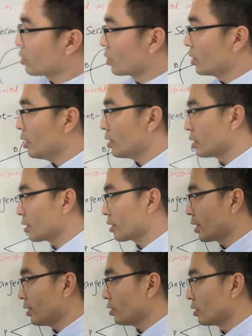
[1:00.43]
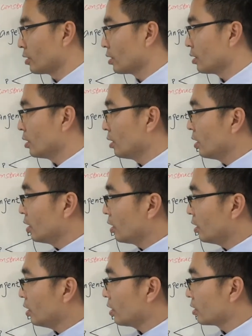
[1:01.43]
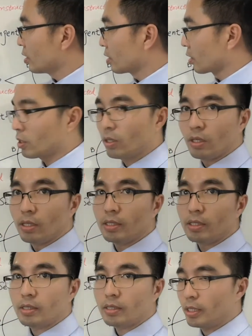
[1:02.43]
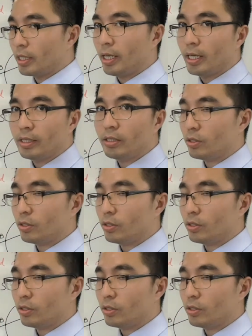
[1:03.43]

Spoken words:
So here is the tangent. Here is the secant